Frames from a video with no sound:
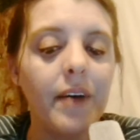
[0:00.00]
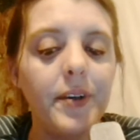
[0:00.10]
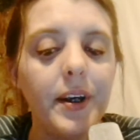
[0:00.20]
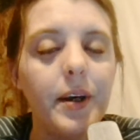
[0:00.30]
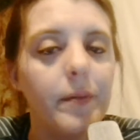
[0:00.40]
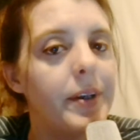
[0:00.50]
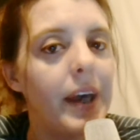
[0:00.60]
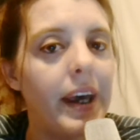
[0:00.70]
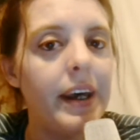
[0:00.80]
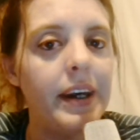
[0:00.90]
I've seen him
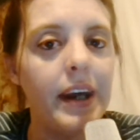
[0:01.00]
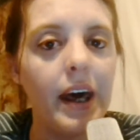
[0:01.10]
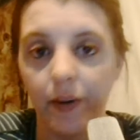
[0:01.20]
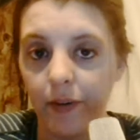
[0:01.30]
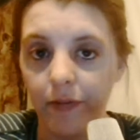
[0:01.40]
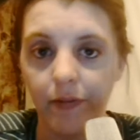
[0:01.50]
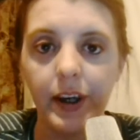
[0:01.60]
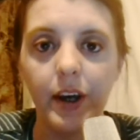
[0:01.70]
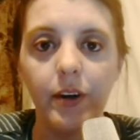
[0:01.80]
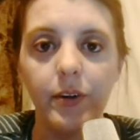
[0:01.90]
say it in other
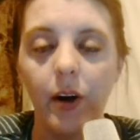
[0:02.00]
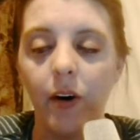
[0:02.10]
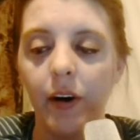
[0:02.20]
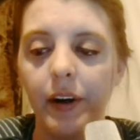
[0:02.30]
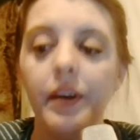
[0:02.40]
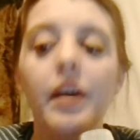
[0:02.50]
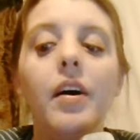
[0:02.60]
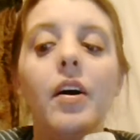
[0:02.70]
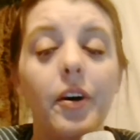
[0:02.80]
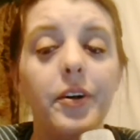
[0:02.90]
videos on
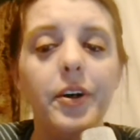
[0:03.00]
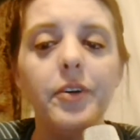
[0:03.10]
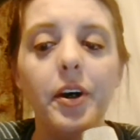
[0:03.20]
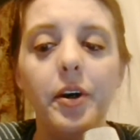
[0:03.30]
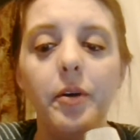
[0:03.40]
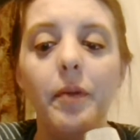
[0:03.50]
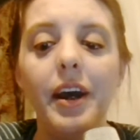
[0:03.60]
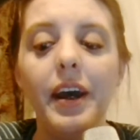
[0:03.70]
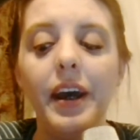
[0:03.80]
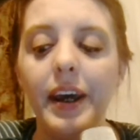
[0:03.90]
on
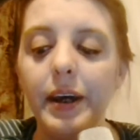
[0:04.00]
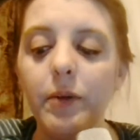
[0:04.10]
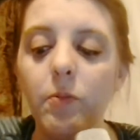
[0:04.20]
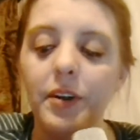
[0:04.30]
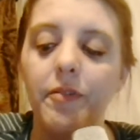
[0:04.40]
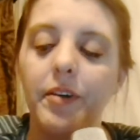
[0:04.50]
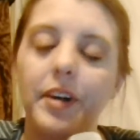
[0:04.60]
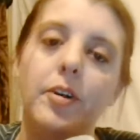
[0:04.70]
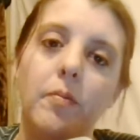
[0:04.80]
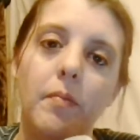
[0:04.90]
YouTube he was a
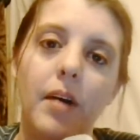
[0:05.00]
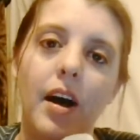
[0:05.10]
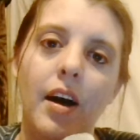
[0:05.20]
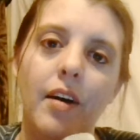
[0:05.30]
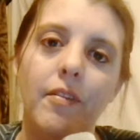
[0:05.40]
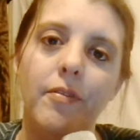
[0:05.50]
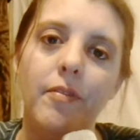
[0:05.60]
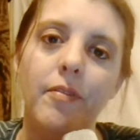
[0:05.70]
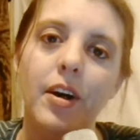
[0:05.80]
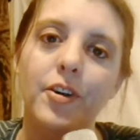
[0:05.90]
victim
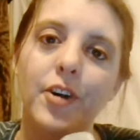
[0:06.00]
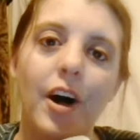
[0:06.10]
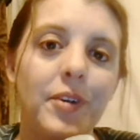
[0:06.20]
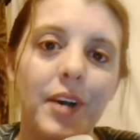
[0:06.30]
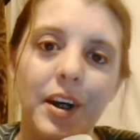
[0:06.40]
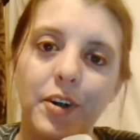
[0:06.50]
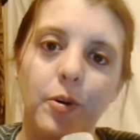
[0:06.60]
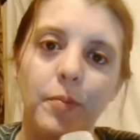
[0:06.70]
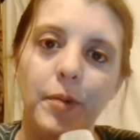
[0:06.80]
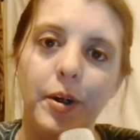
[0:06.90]
of child
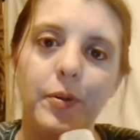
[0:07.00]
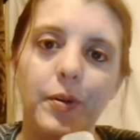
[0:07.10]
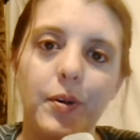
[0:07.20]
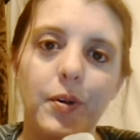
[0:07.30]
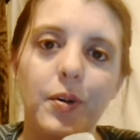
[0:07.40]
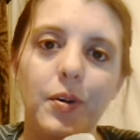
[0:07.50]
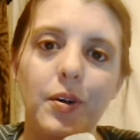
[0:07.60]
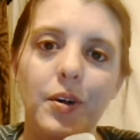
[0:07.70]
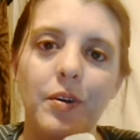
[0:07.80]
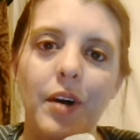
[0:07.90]
sexual abuse
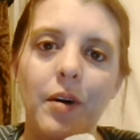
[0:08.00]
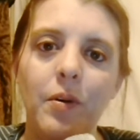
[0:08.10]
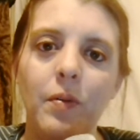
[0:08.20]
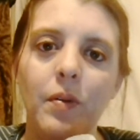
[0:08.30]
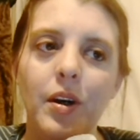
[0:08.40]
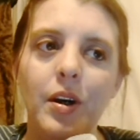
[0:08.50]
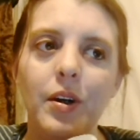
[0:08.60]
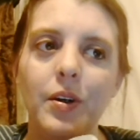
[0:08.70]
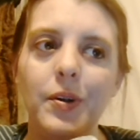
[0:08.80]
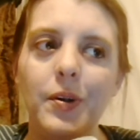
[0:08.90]
you know
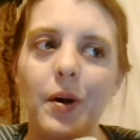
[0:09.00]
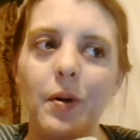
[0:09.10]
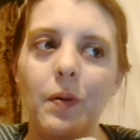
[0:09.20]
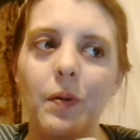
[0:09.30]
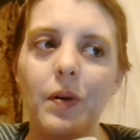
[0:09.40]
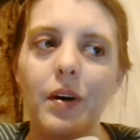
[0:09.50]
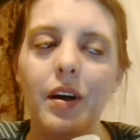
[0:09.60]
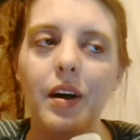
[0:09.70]
so